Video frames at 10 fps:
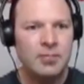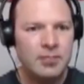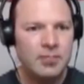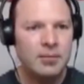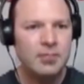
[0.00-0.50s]

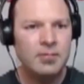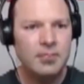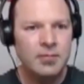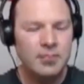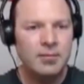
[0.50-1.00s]

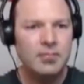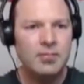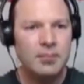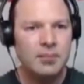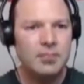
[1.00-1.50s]

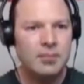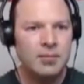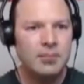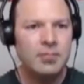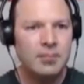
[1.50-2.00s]

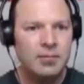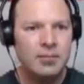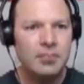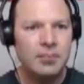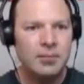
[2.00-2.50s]

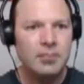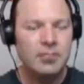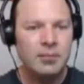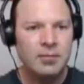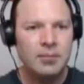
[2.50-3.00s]

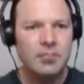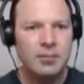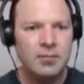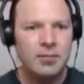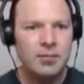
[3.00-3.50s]

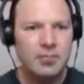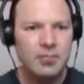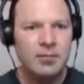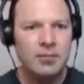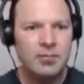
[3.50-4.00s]

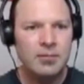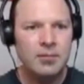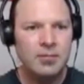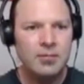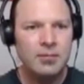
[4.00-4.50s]

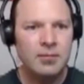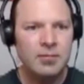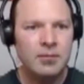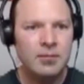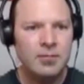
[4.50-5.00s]

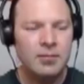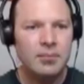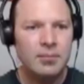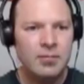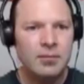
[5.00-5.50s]

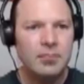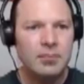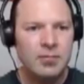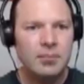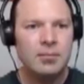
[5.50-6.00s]

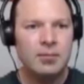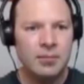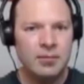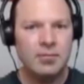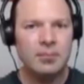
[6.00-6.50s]

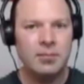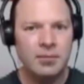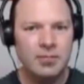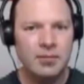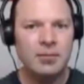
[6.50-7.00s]

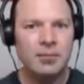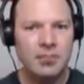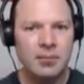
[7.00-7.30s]
(silent)